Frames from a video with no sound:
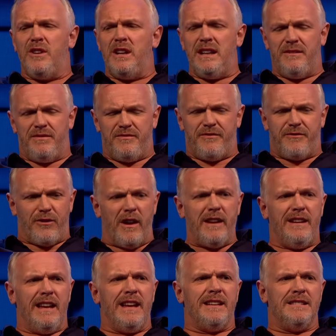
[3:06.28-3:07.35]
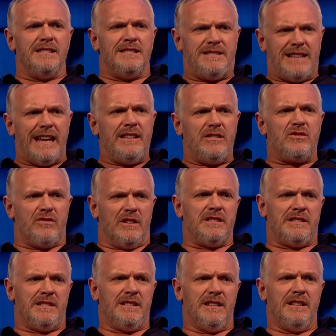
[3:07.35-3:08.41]
really frightening and dangerous.
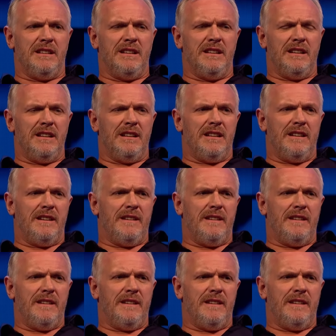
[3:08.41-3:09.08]
But it almost.